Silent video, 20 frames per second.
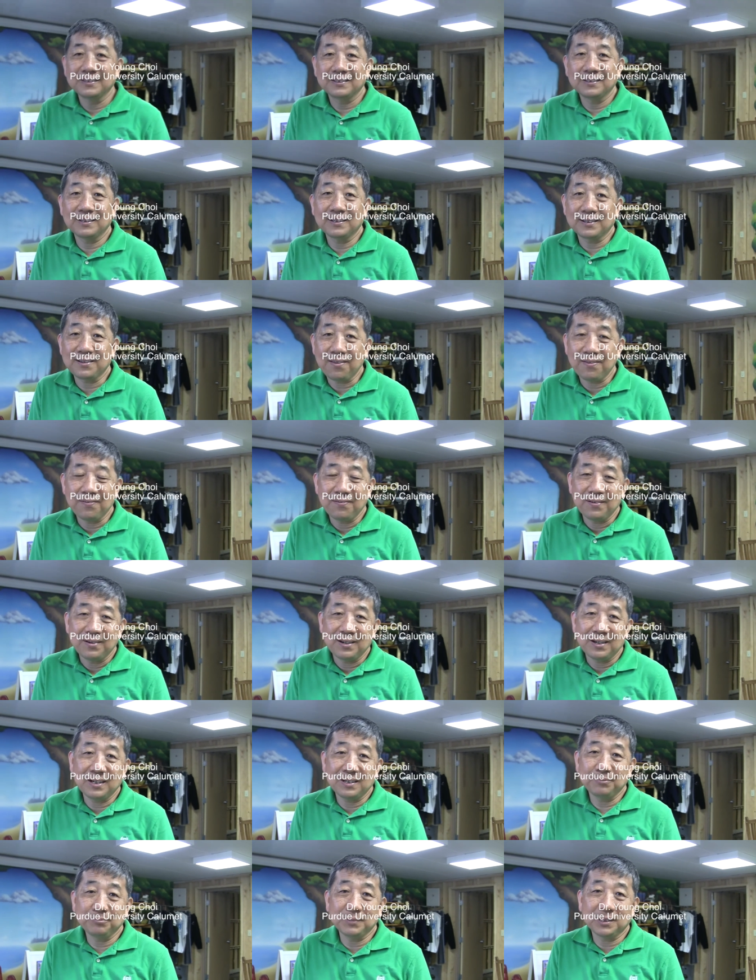yeah,
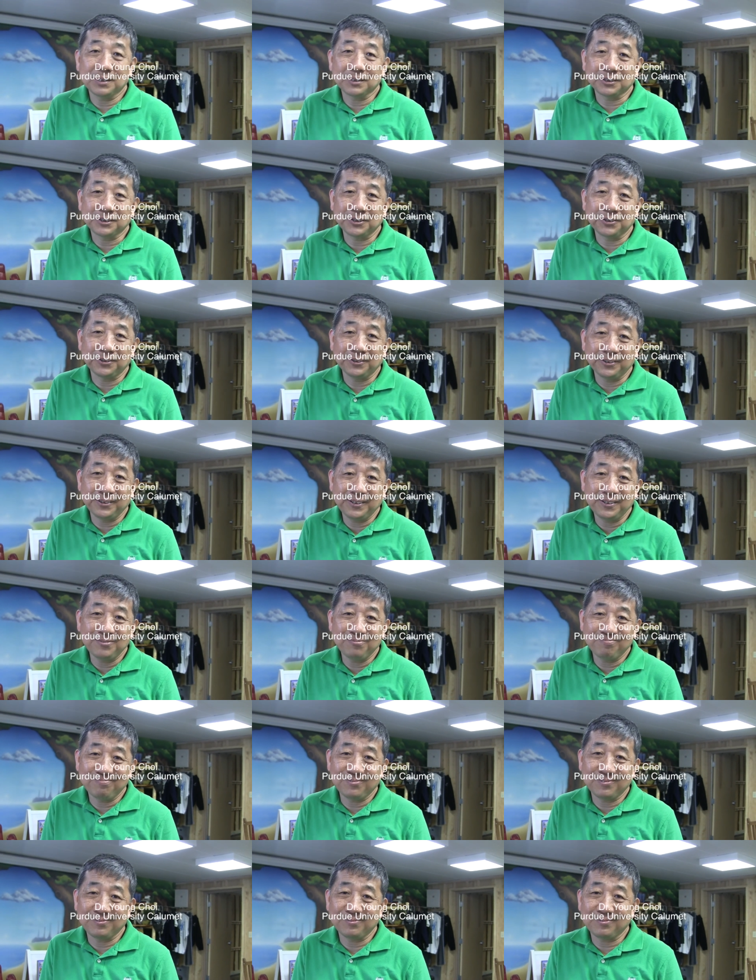I'm Young Choi.
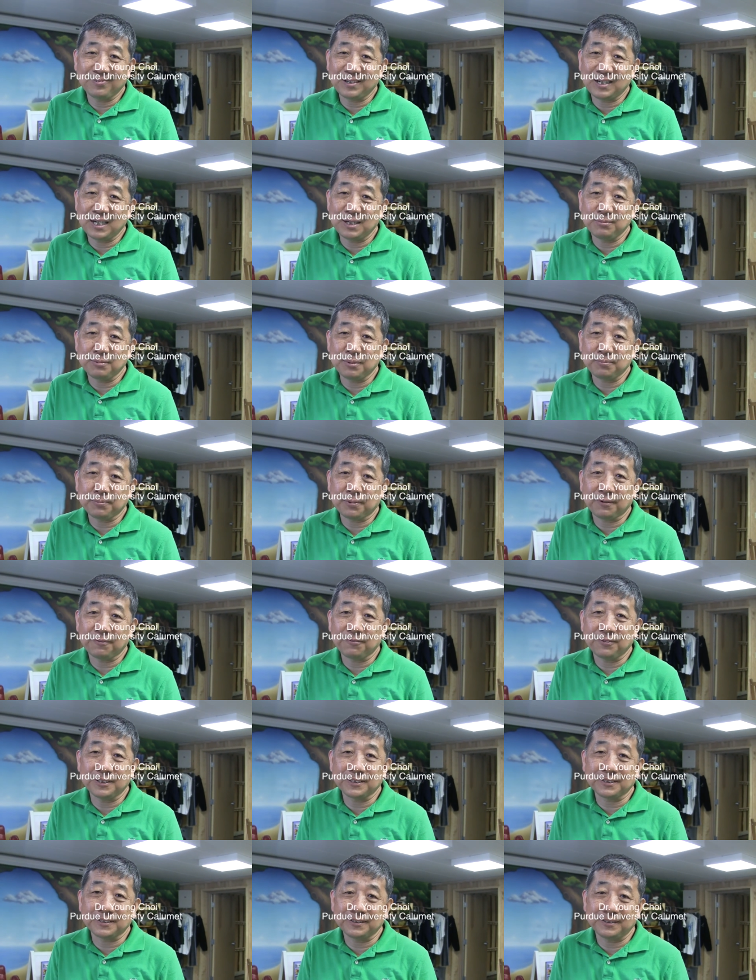I'm a
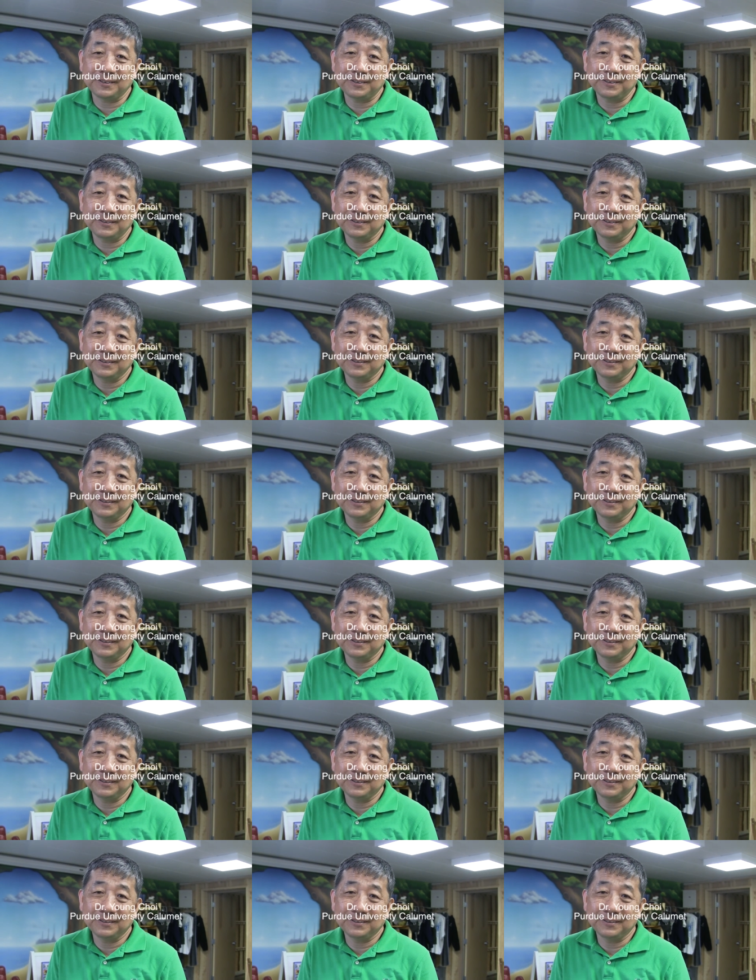professor